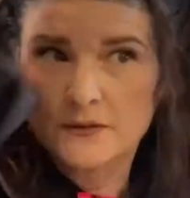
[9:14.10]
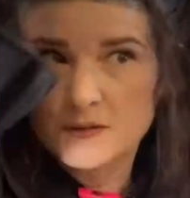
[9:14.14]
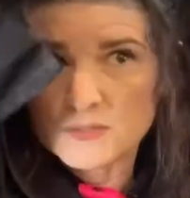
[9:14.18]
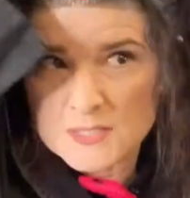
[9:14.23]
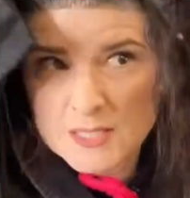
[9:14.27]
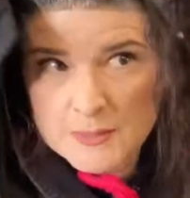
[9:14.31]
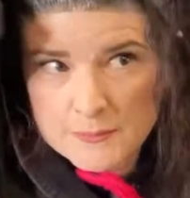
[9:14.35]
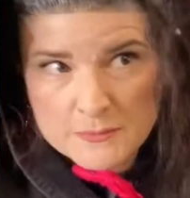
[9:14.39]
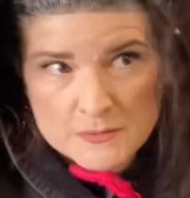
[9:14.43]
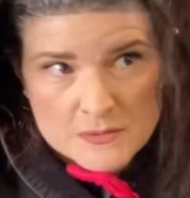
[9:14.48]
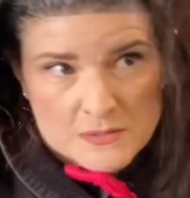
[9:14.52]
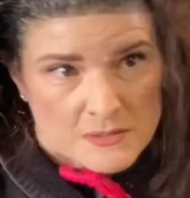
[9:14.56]

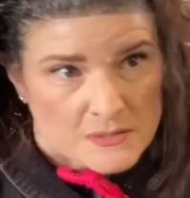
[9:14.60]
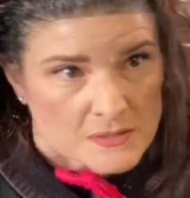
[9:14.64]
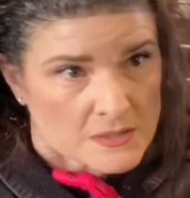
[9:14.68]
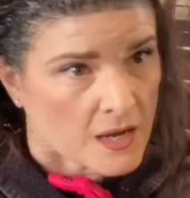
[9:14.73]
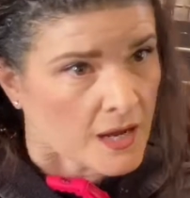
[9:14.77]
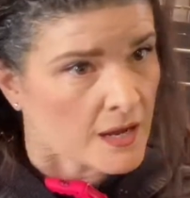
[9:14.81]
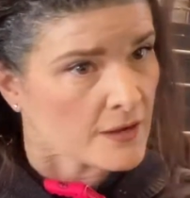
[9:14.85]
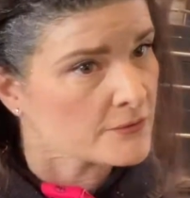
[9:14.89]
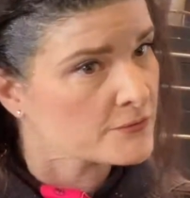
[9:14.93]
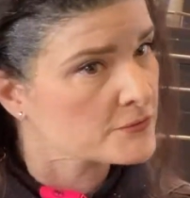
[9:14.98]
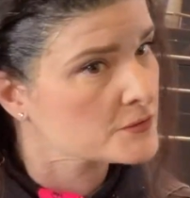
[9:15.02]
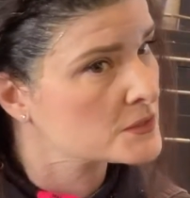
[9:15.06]
type of
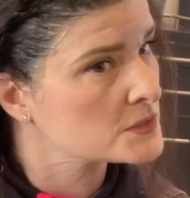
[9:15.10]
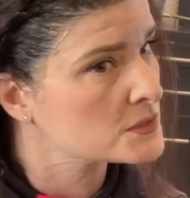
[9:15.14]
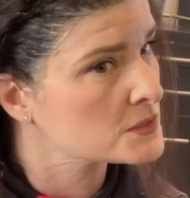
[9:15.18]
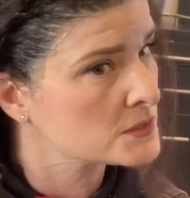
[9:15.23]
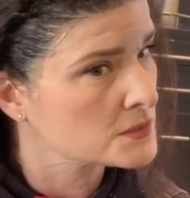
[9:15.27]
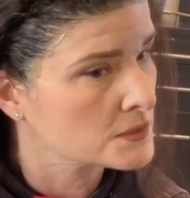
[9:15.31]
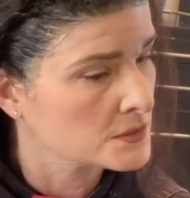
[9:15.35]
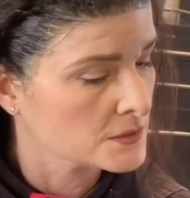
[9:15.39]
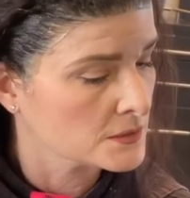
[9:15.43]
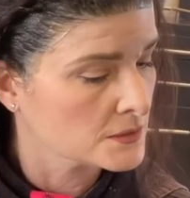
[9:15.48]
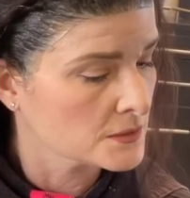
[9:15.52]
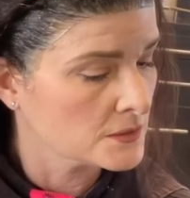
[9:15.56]
soft
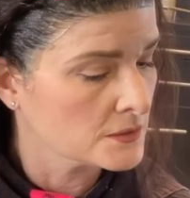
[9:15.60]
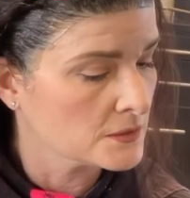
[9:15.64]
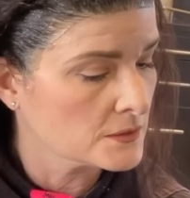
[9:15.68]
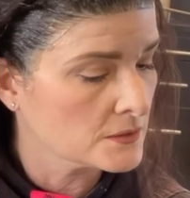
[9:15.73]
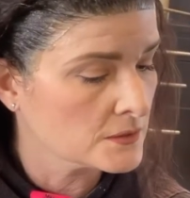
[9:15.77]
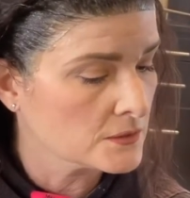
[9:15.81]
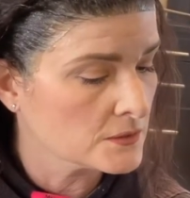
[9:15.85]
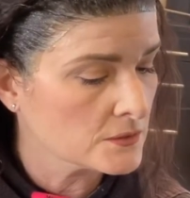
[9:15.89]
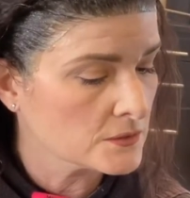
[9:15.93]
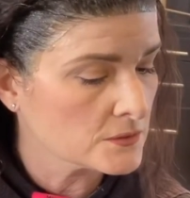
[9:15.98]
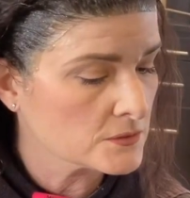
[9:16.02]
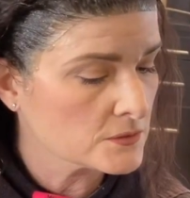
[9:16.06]

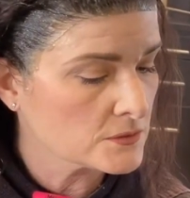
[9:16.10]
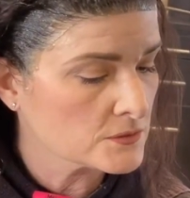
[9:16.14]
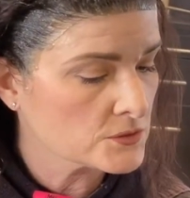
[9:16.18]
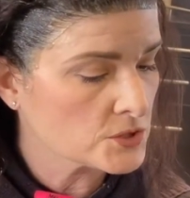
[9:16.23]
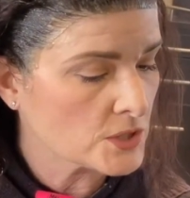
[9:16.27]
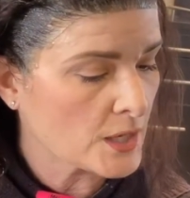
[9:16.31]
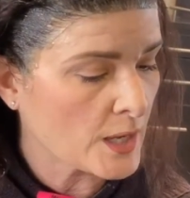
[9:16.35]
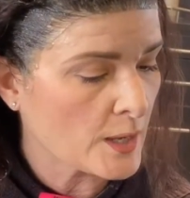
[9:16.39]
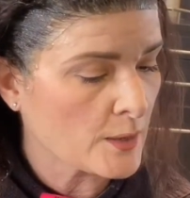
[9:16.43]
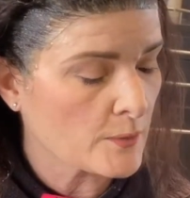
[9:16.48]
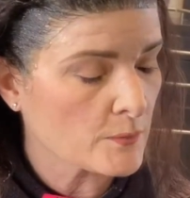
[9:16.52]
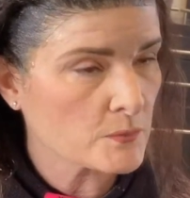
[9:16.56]

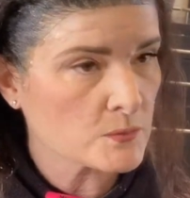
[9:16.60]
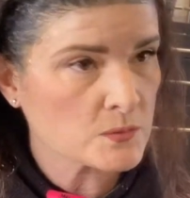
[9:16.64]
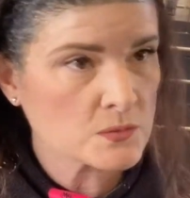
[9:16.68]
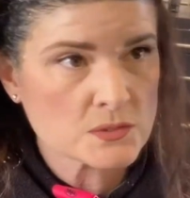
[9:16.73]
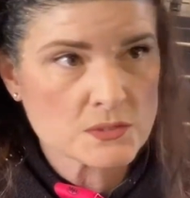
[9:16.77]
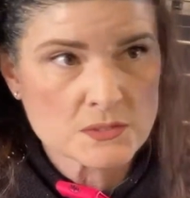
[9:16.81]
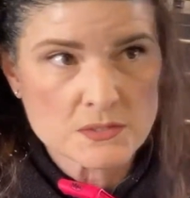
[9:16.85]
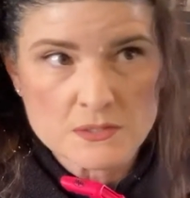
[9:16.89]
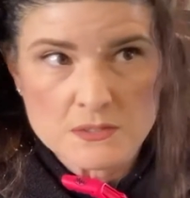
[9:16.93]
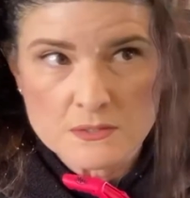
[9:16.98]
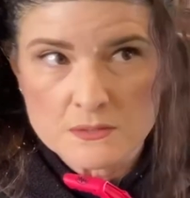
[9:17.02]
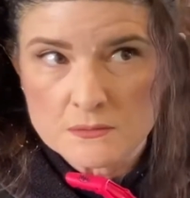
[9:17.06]

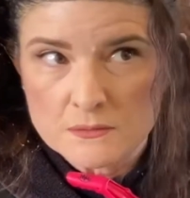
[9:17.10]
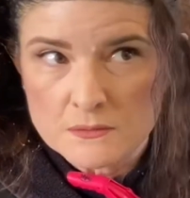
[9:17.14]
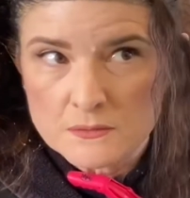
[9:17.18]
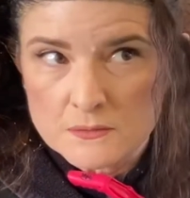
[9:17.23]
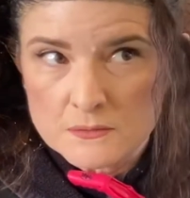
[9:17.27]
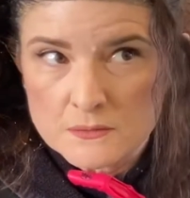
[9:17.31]
gems,